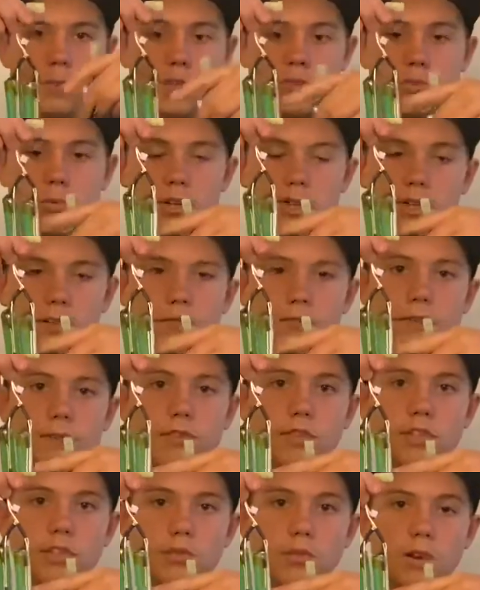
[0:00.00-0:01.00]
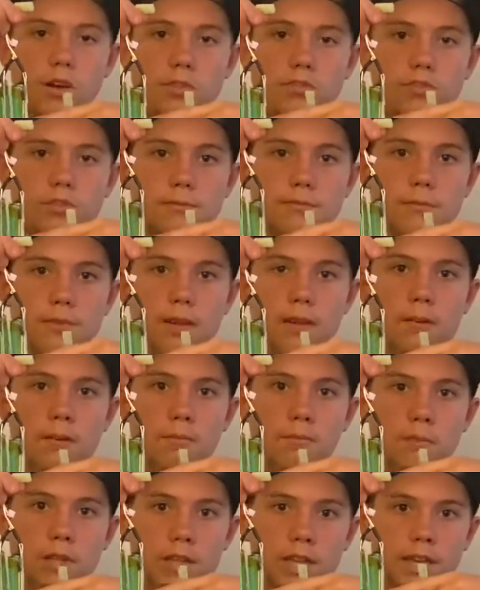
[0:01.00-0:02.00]
This one is 5200
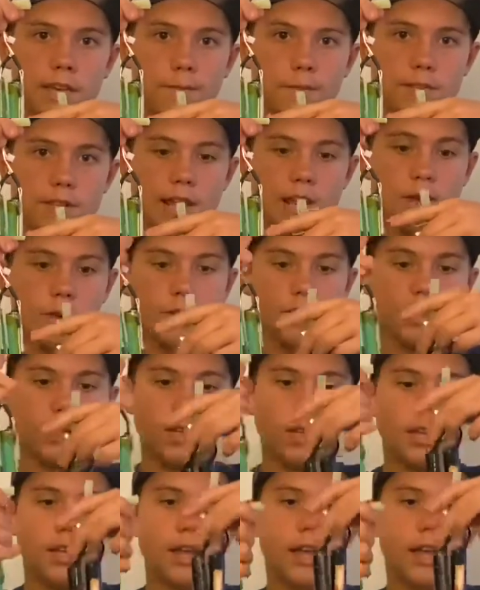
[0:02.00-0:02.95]
milliamps an hour,